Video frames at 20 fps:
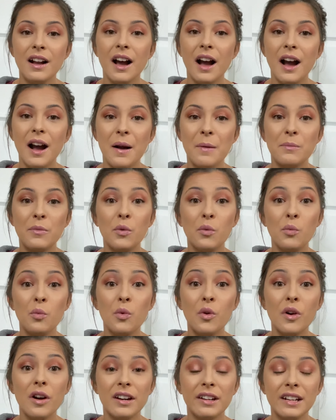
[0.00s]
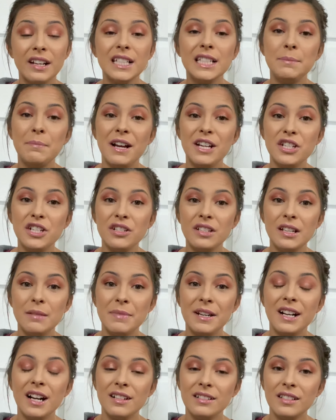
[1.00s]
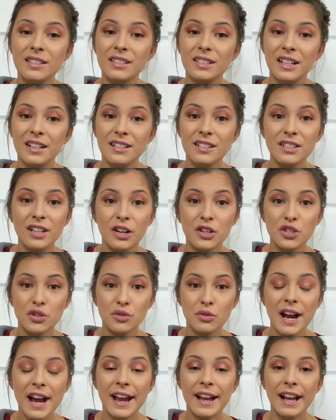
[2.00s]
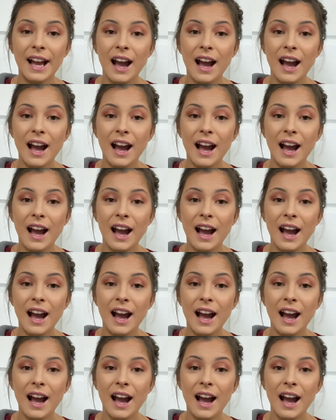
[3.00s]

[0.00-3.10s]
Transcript: um, wood, especially because it's going to start drying